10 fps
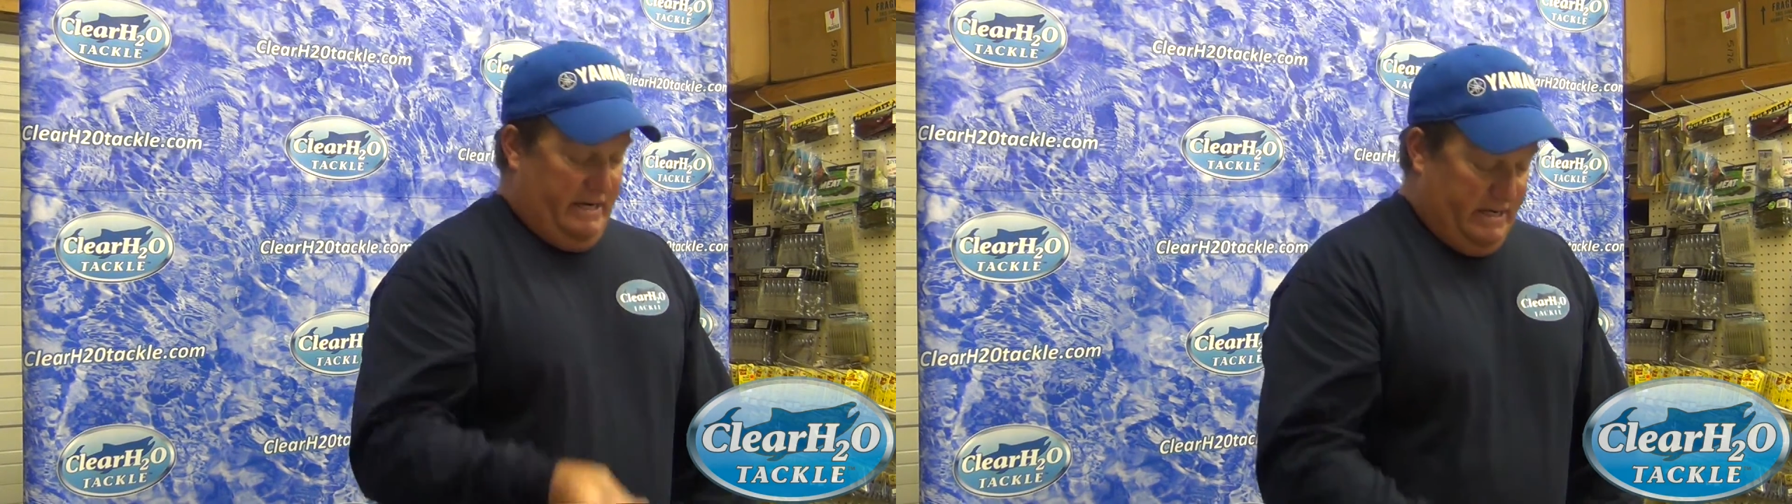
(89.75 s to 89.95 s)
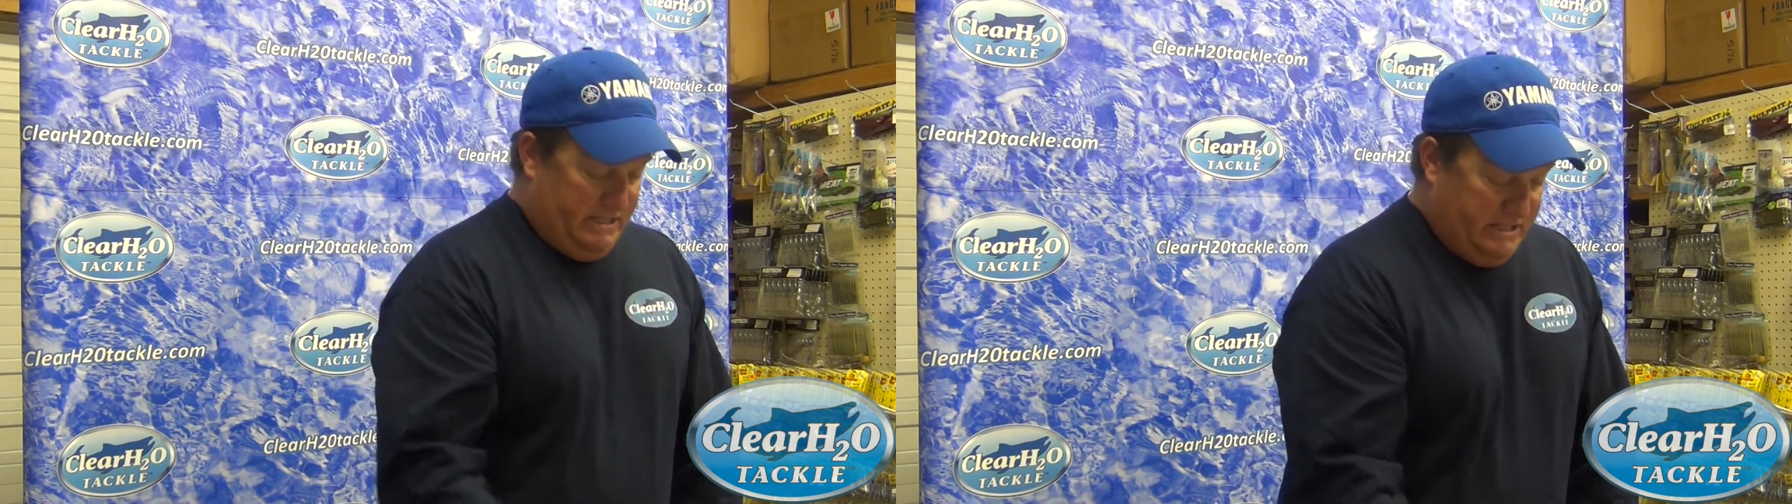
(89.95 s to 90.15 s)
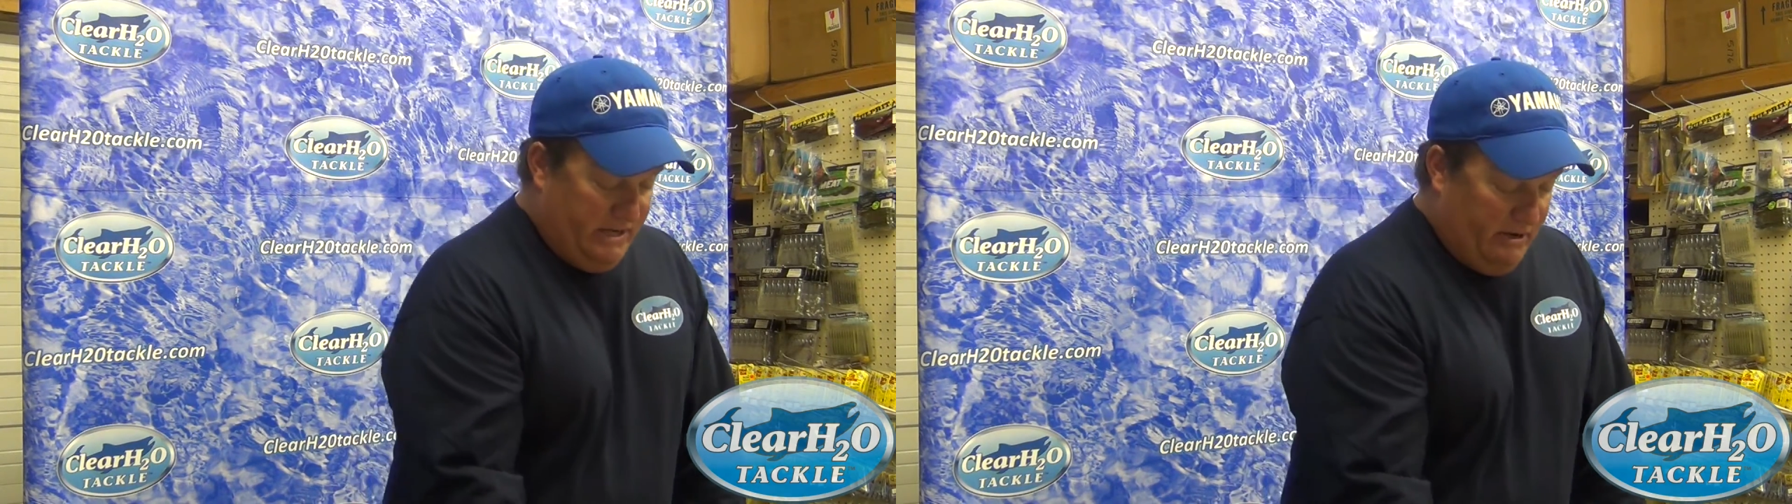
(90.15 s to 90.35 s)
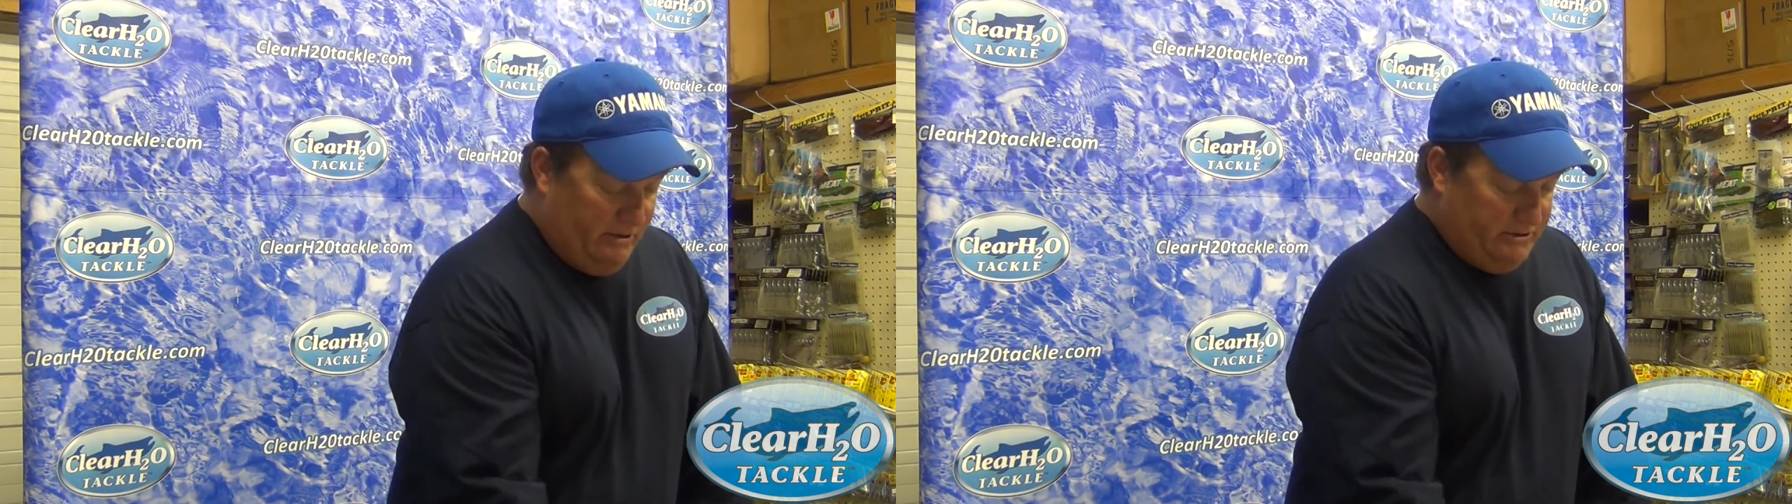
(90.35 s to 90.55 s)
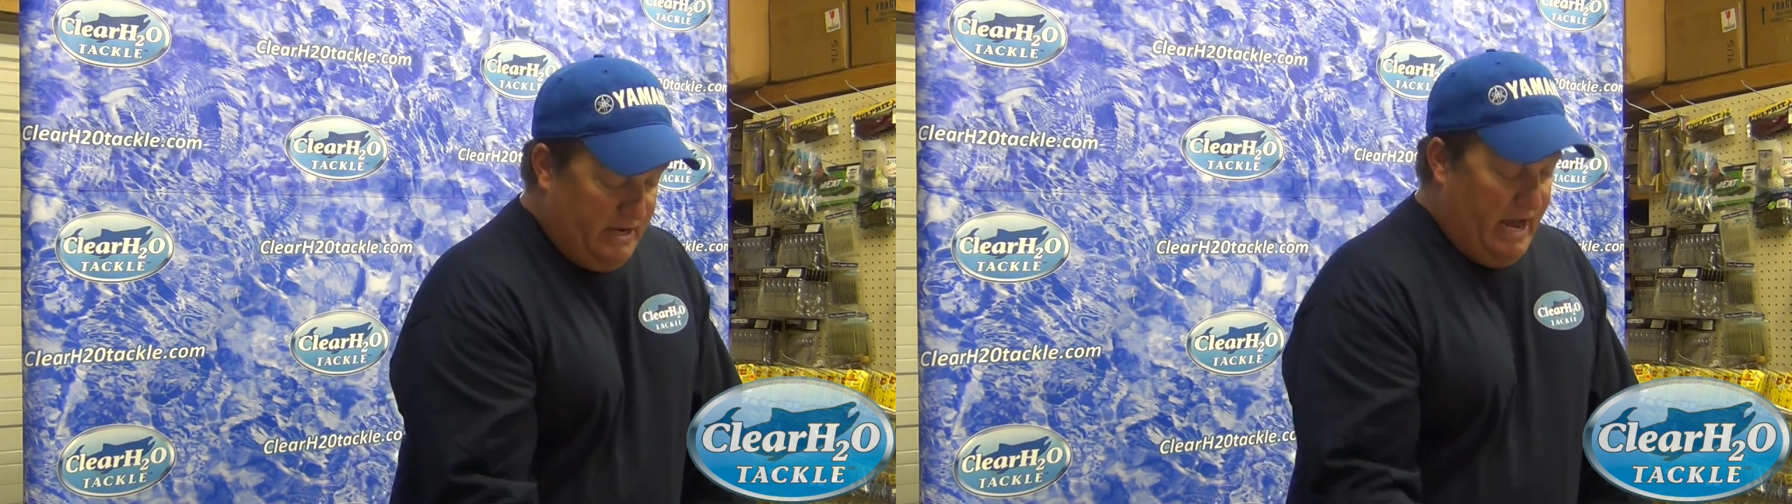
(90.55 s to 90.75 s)

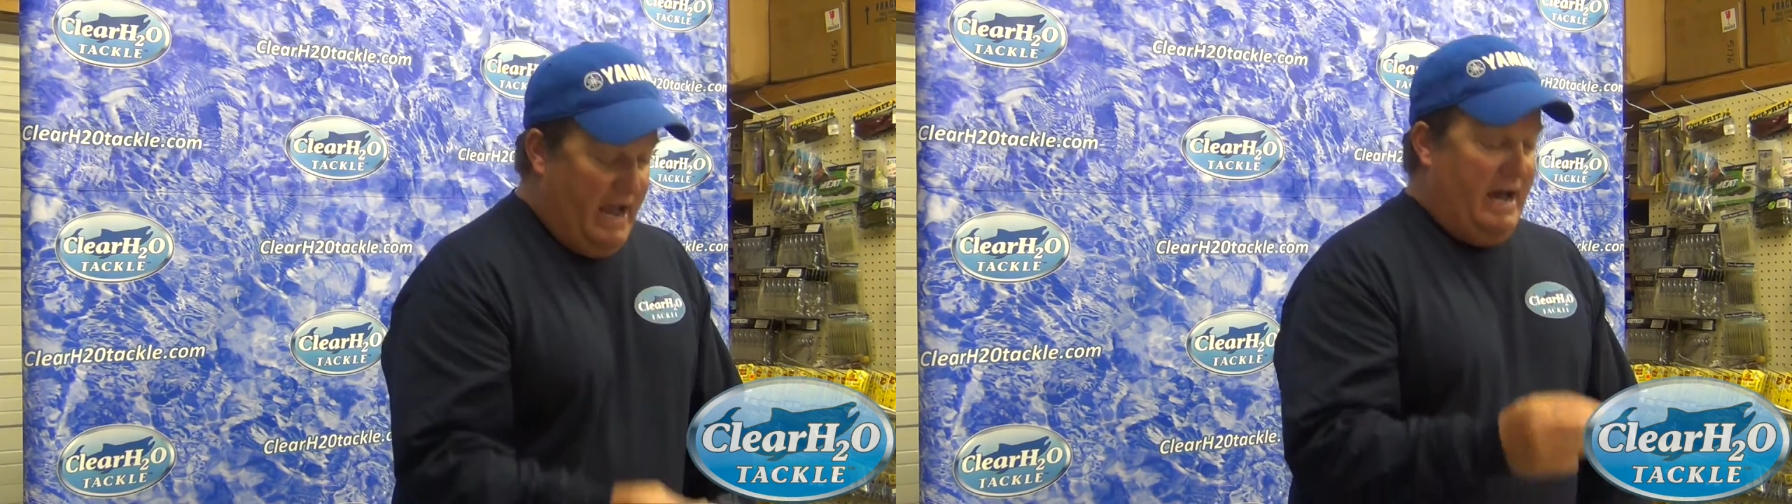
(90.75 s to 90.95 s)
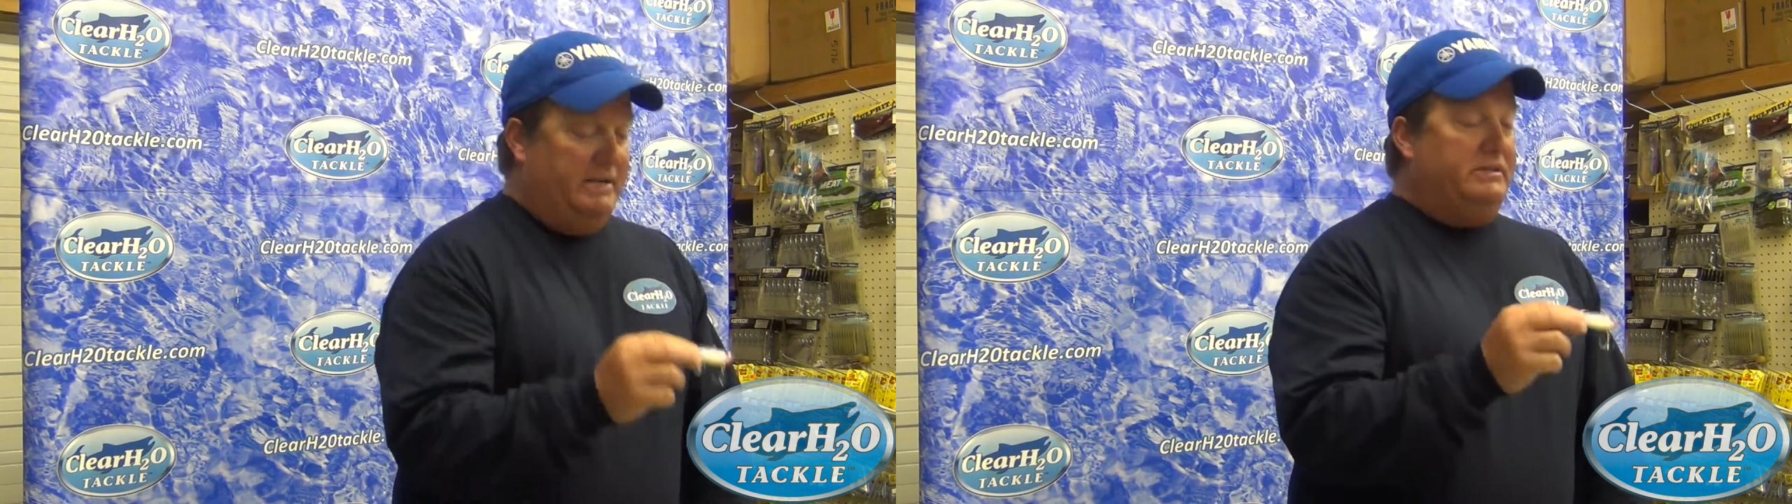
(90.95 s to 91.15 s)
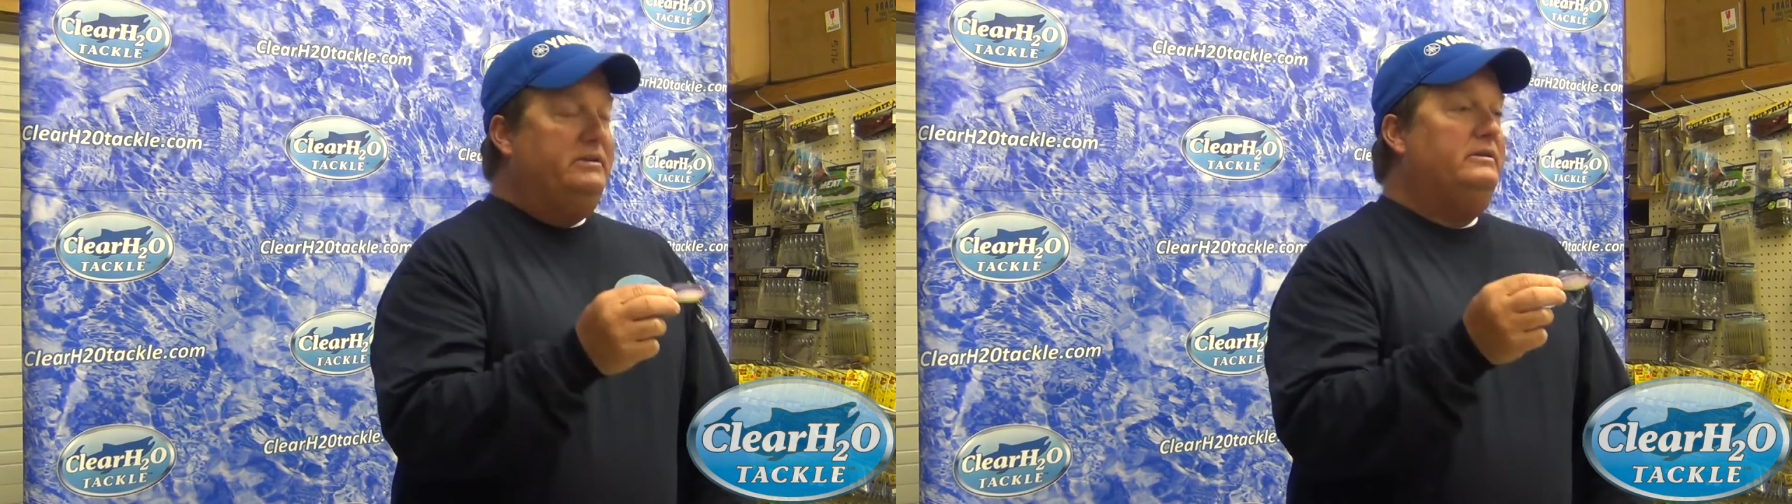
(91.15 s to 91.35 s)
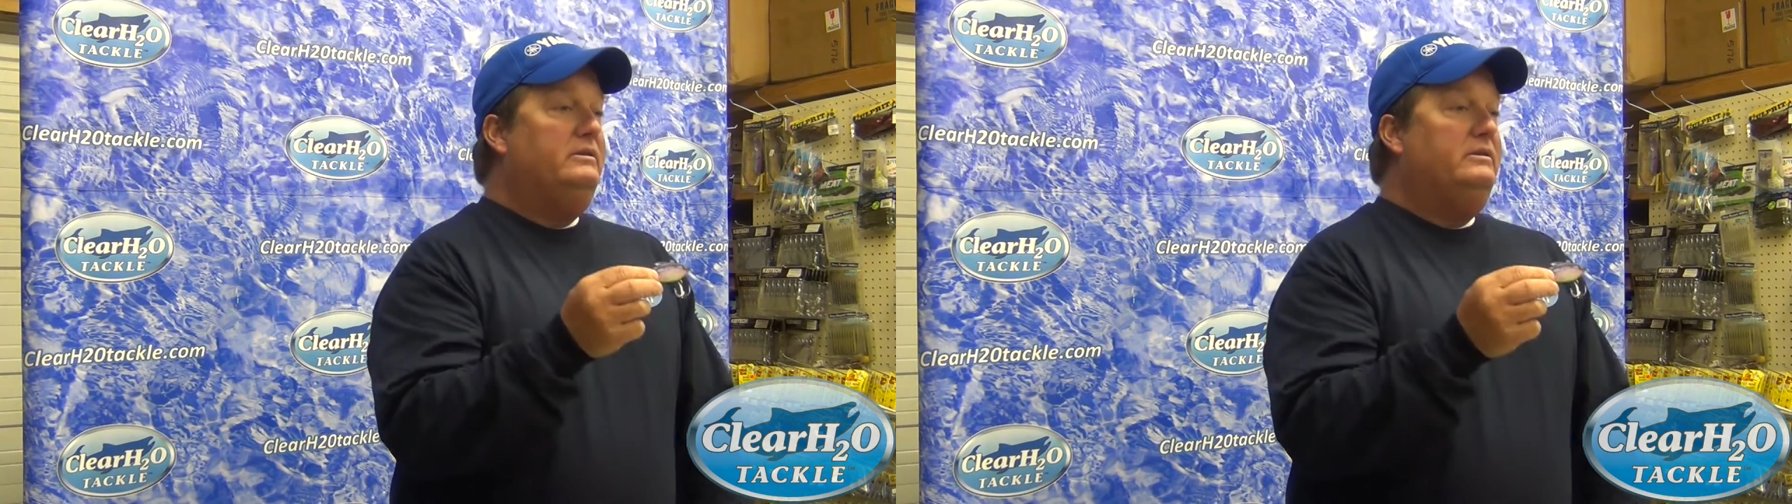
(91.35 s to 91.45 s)
excels at